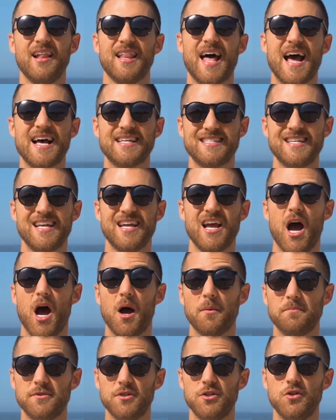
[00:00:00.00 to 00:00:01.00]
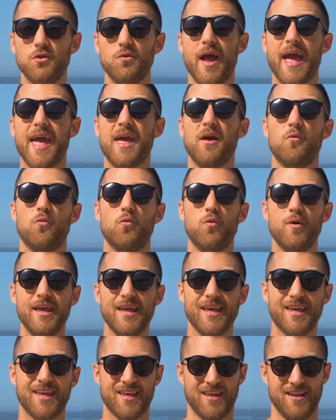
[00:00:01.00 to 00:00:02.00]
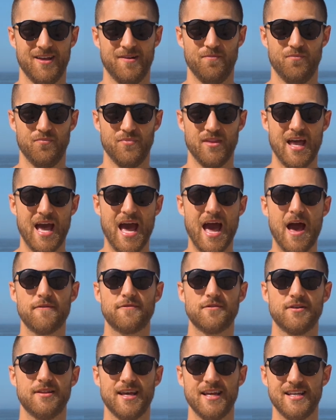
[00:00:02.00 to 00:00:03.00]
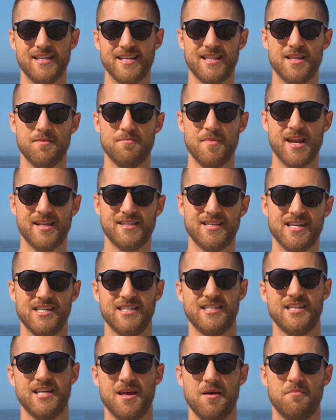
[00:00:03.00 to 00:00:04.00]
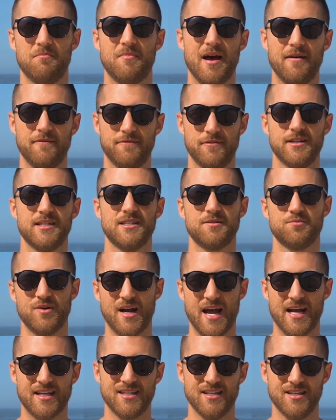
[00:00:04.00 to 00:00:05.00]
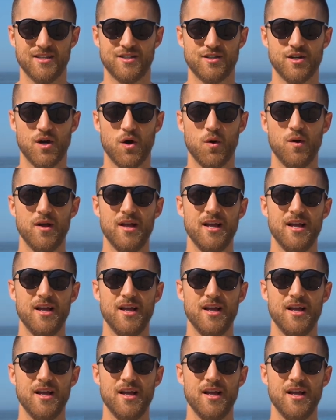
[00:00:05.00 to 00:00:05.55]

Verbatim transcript: lasting up to a week after they did the meditation and mindfulness practice. So